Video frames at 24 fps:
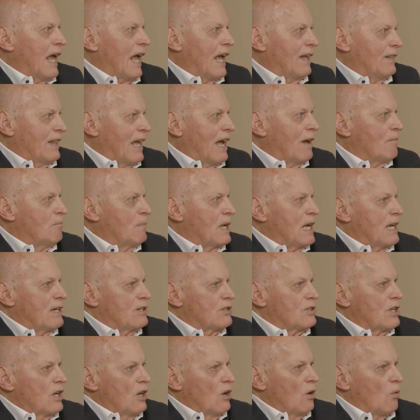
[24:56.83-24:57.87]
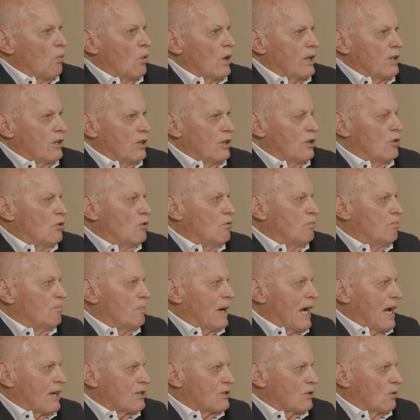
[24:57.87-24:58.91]
and that means when you
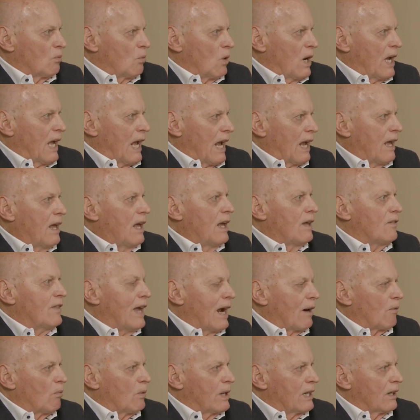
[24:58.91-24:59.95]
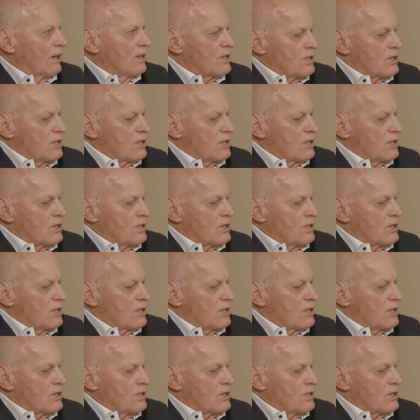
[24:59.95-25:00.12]
pass away, that real